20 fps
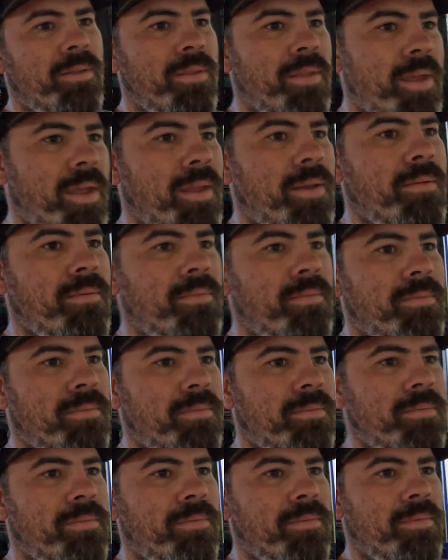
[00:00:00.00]
then,
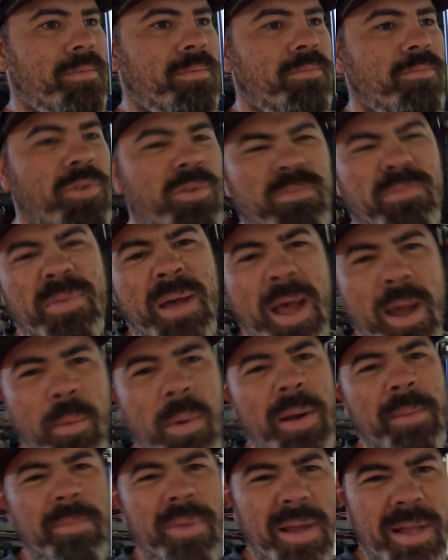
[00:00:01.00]
well, part
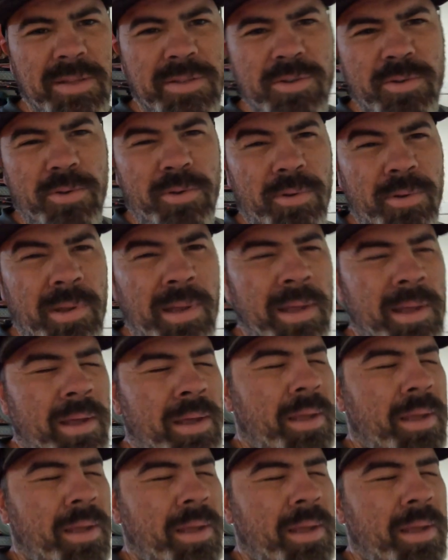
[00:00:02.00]
1 and part 2,